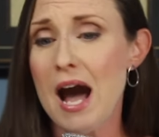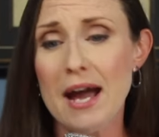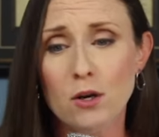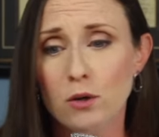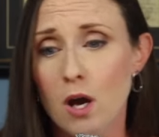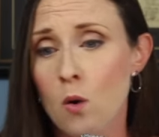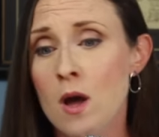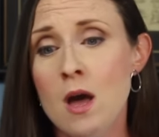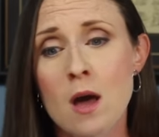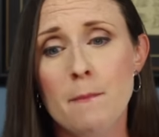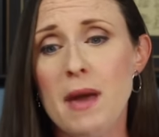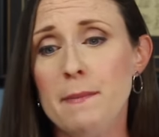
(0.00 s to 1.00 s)
I don't know.
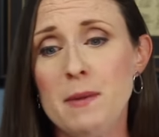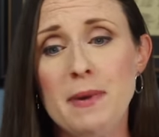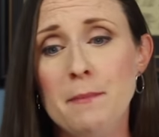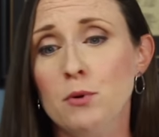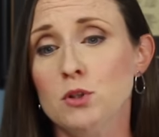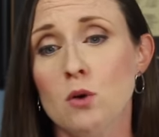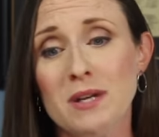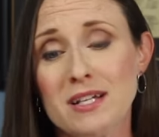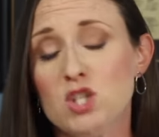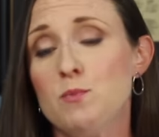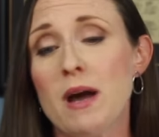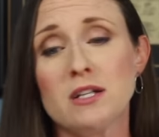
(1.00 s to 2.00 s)
Maybe people don't
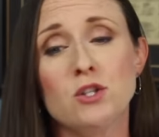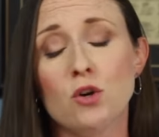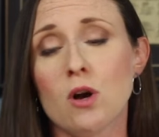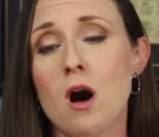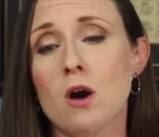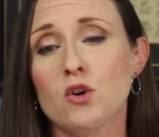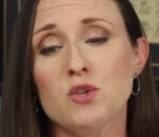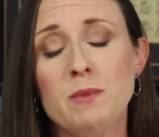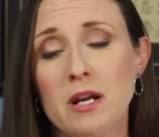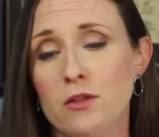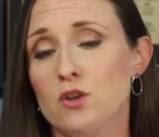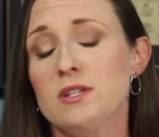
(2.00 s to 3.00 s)
expect their
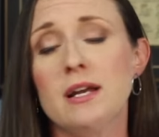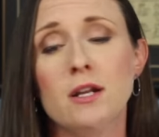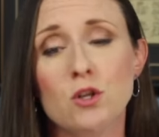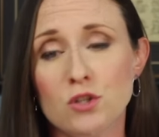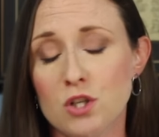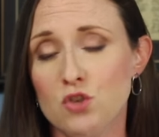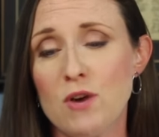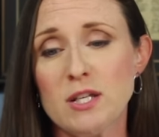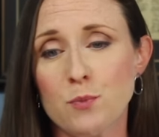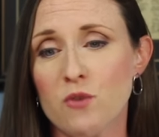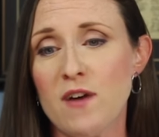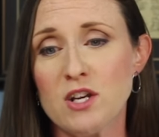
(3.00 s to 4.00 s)
congressmen and their senators to
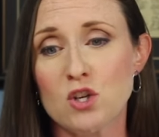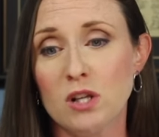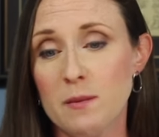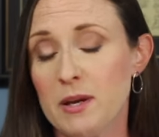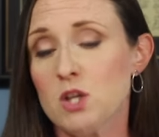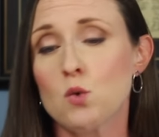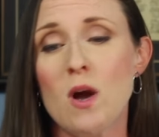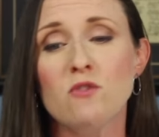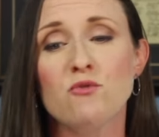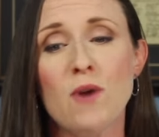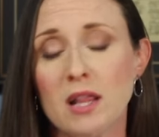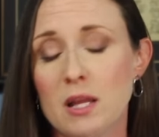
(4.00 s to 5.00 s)
dress professionally because,
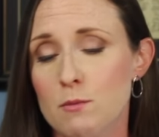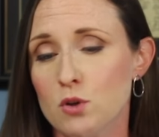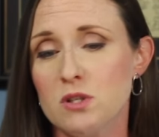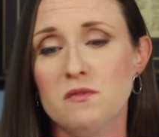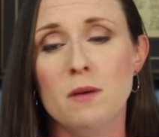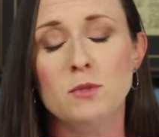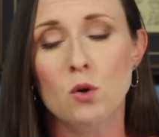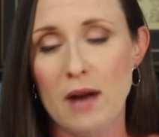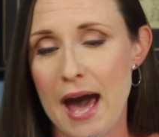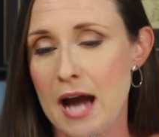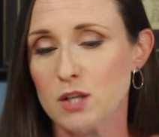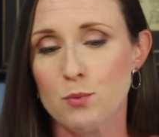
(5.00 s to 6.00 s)
quite frankly, most of them don't
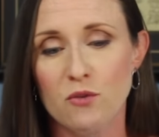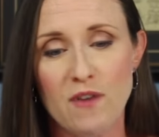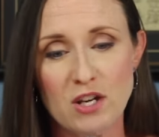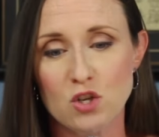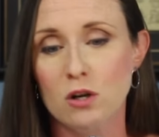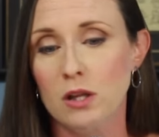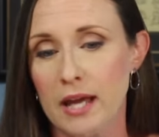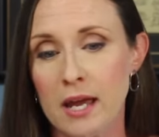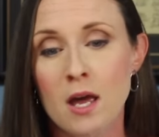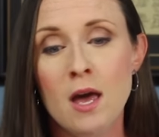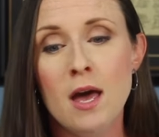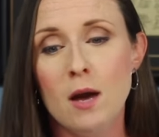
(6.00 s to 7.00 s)
act professionally.
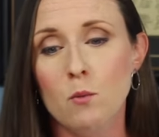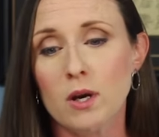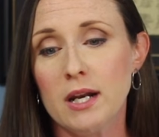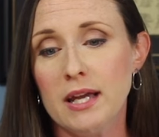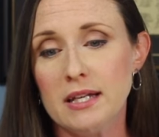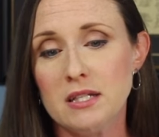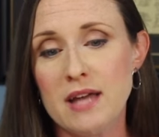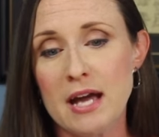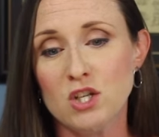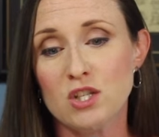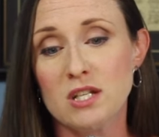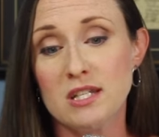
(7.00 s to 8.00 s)
And we're going to get to that
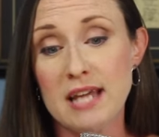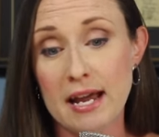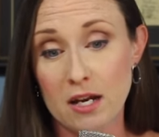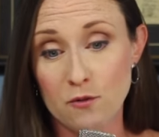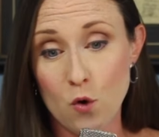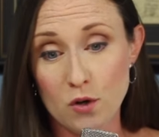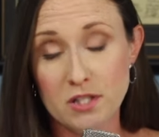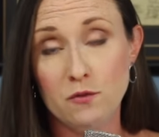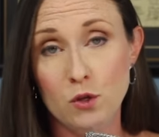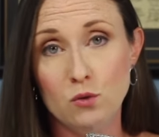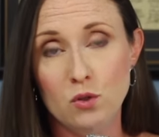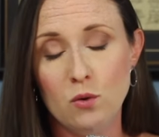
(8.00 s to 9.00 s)
in just a second. Of course,
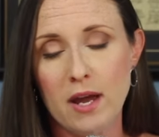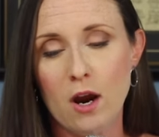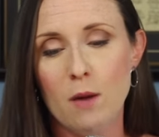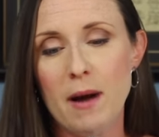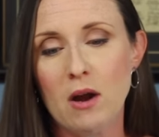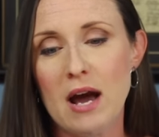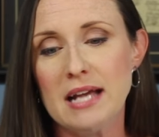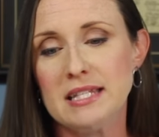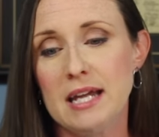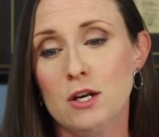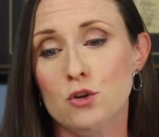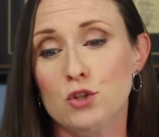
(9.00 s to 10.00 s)
if you do care about high
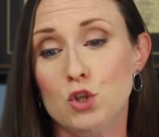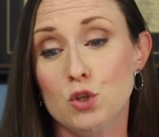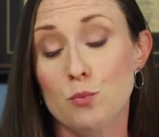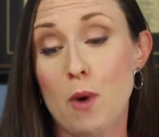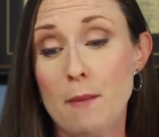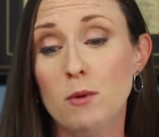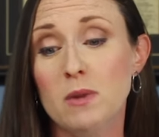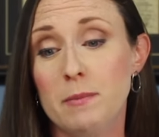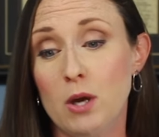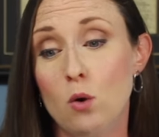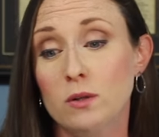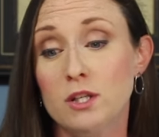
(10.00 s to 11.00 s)
standards, you should probably
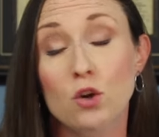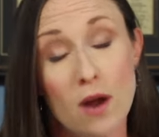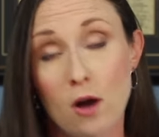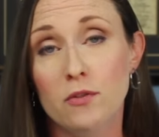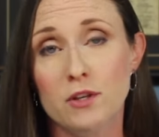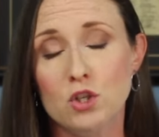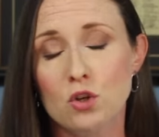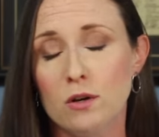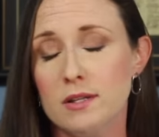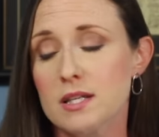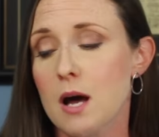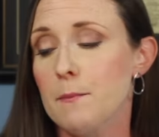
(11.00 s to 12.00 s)
be holding your health
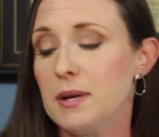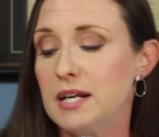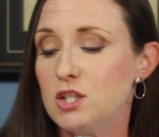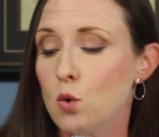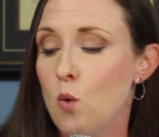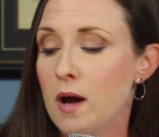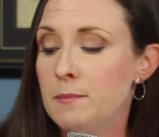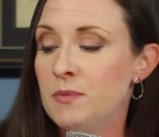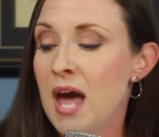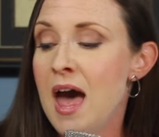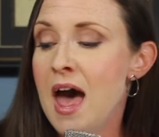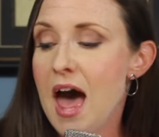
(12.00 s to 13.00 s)
insurance company to one.
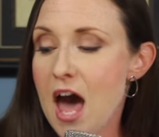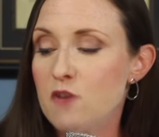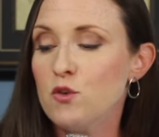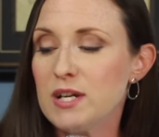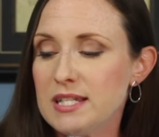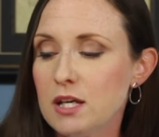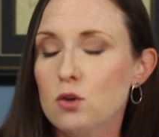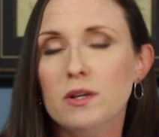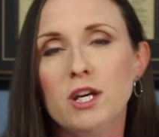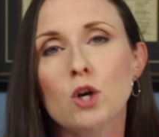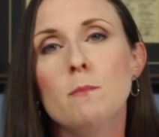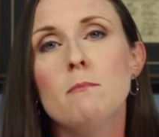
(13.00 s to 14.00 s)
Every single
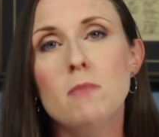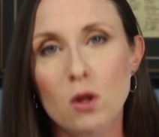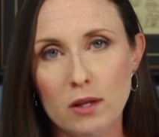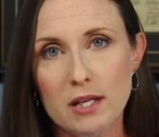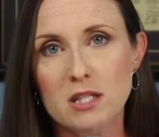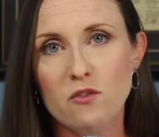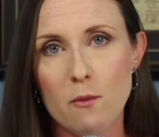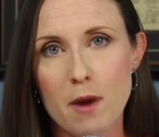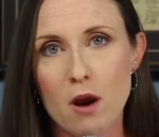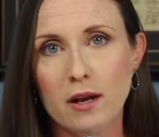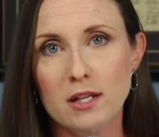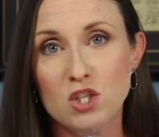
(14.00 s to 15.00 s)
year, millions of
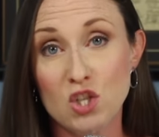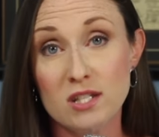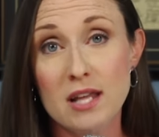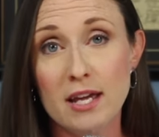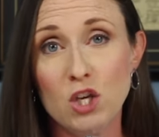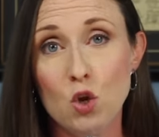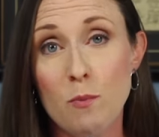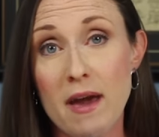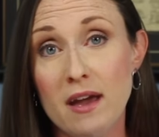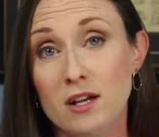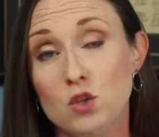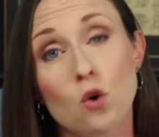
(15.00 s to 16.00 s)
Americans just like you
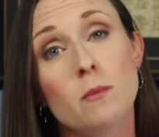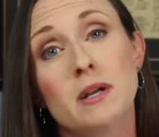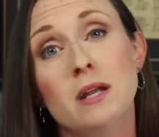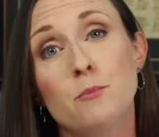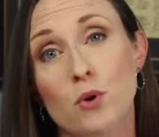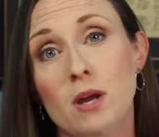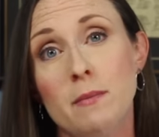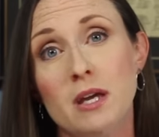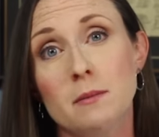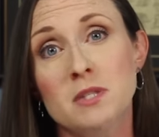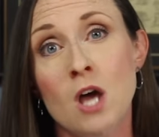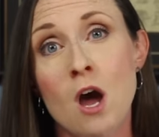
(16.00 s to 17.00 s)
pay exorbitant
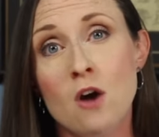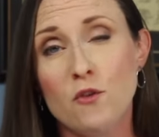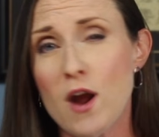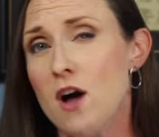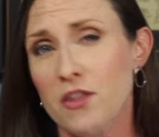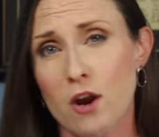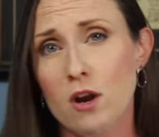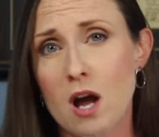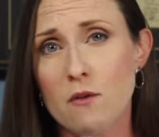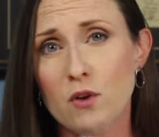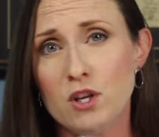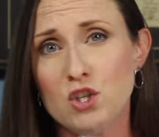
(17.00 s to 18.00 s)
premiums for healthcare
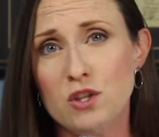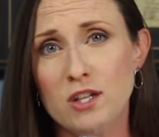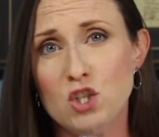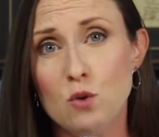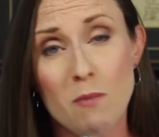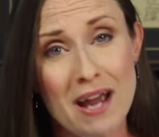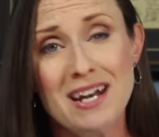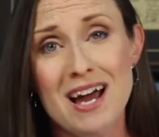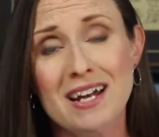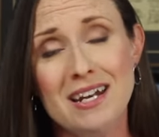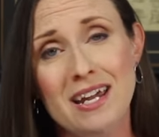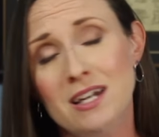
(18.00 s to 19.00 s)
coverage that you might
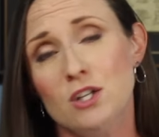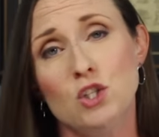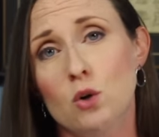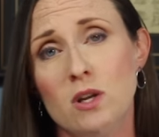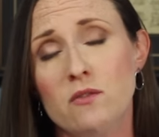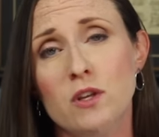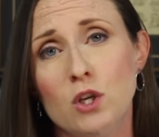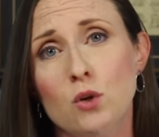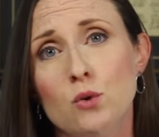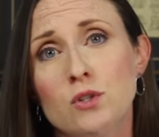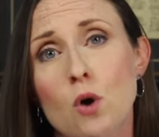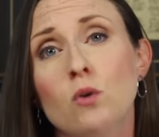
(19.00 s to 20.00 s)
not need and don't even
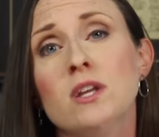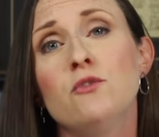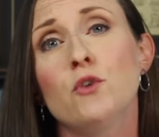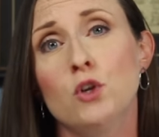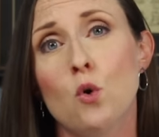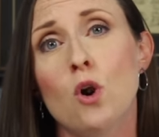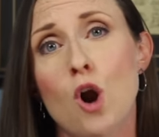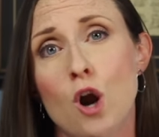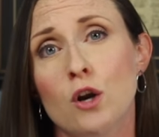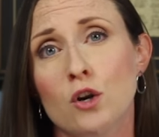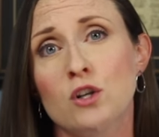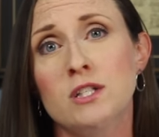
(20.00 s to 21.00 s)
use, only for your
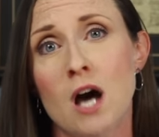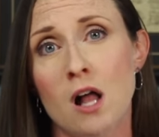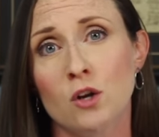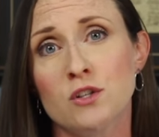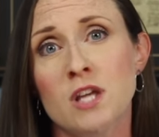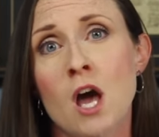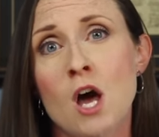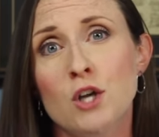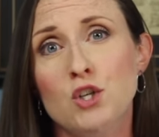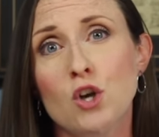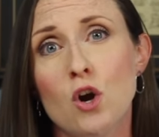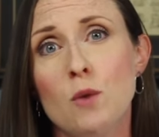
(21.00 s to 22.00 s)
hard-earned dollars
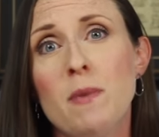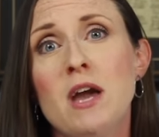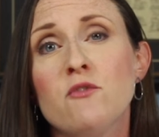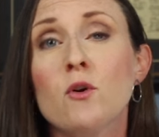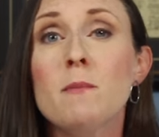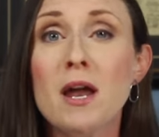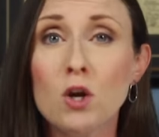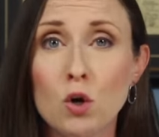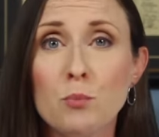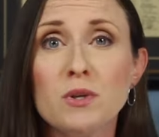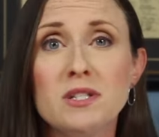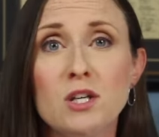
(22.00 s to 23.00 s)
to go to pay for
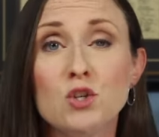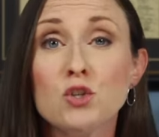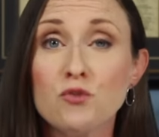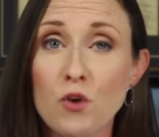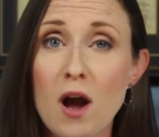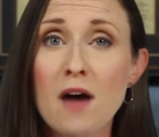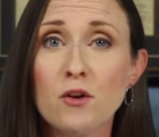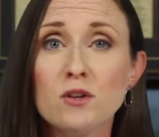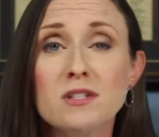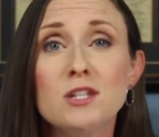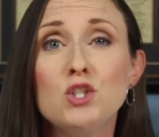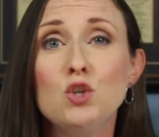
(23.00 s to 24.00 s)
medical procedures for
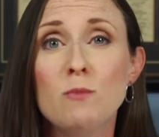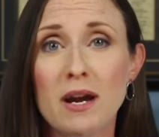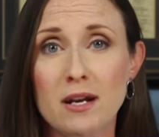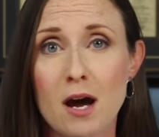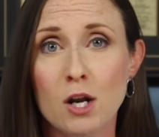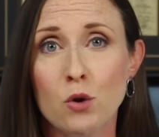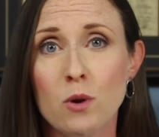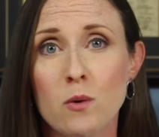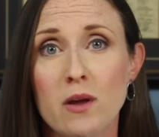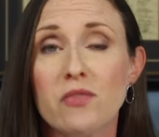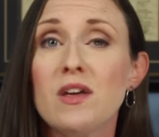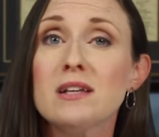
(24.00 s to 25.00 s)
others that you might not agree
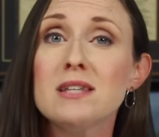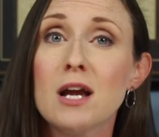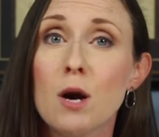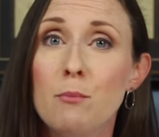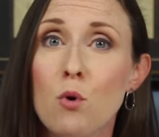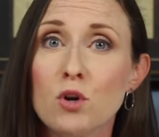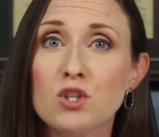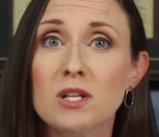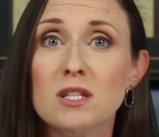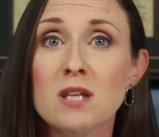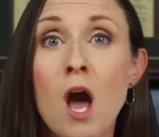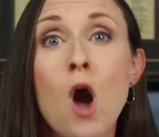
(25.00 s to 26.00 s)
with, things like
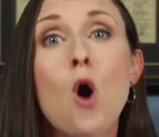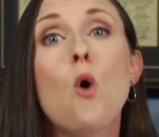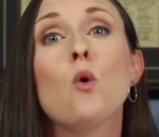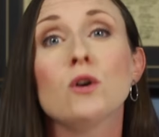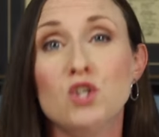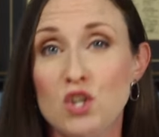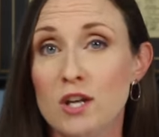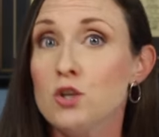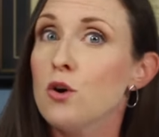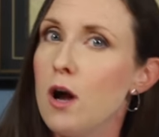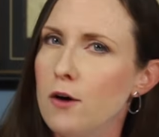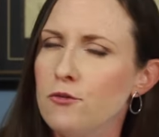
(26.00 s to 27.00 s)
abortions or
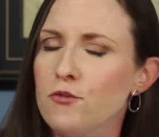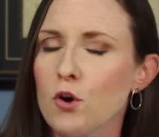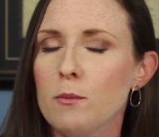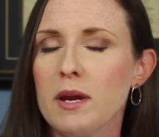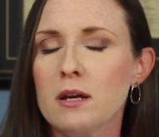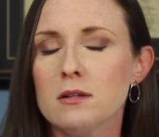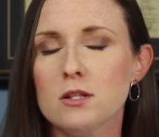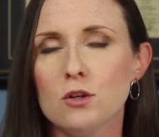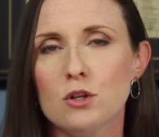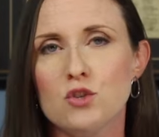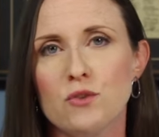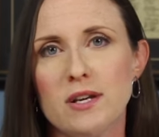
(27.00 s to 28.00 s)
gender-affirming
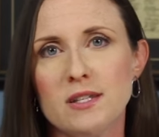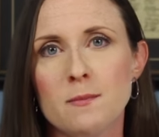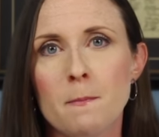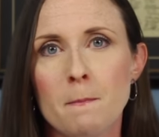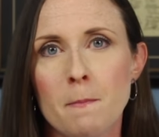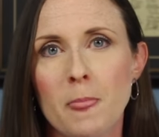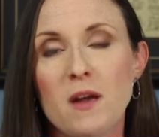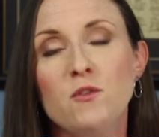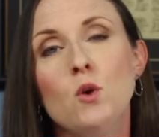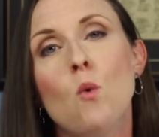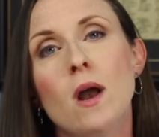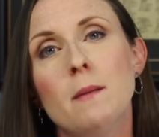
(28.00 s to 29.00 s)
surgeries. If
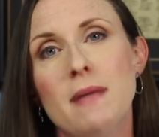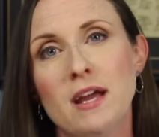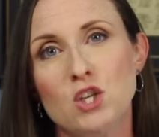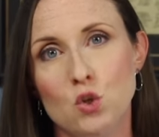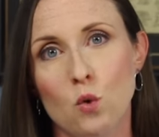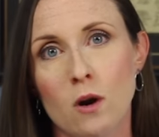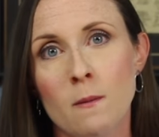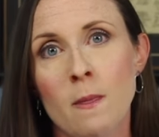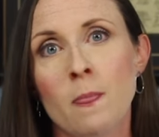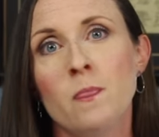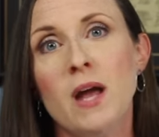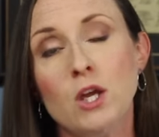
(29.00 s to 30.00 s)
you want to make sure
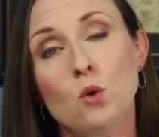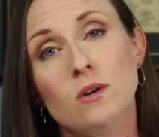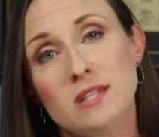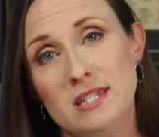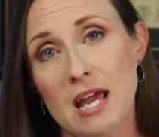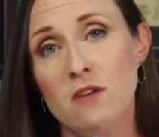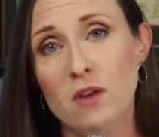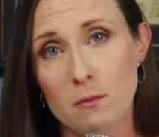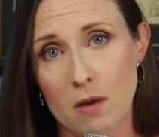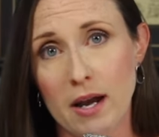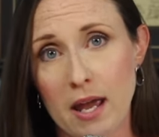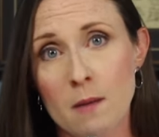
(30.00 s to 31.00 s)
that you are
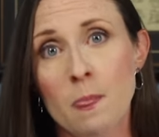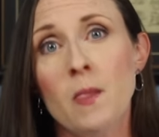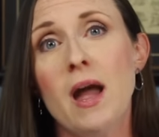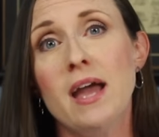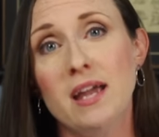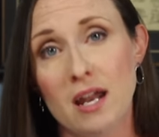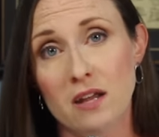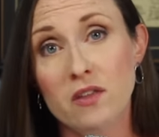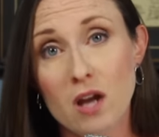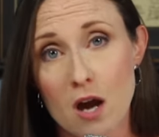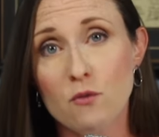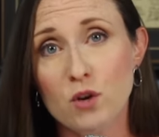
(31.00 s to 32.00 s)
saving money and getting
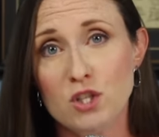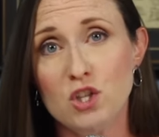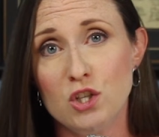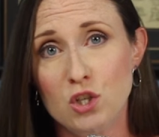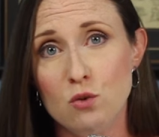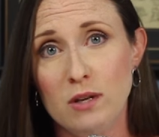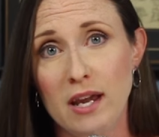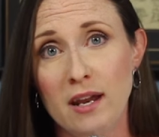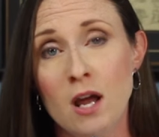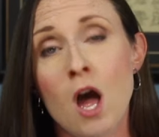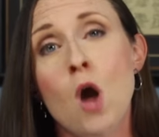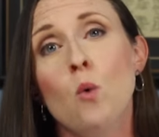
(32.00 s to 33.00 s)
the coverage that you
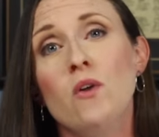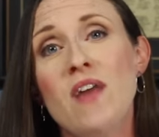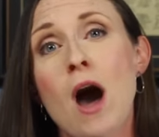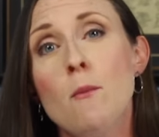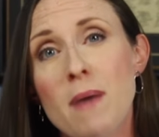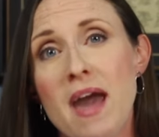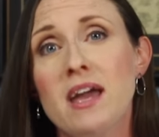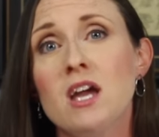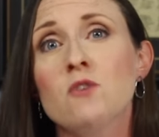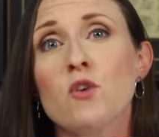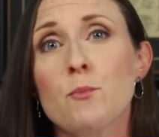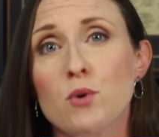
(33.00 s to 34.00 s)
need without
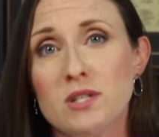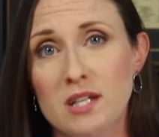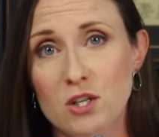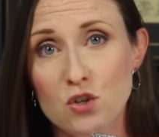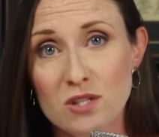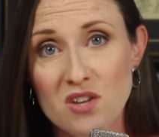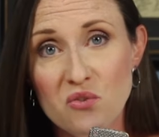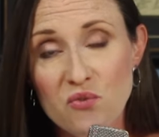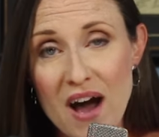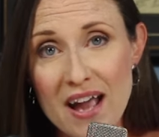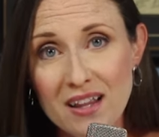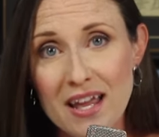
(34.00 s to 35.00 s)
paying for procedures that
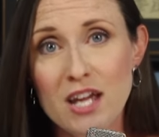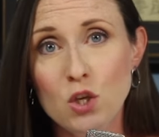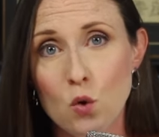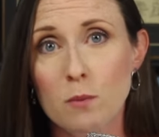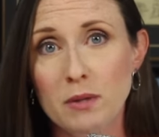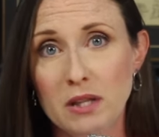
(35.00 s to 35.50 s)
violate your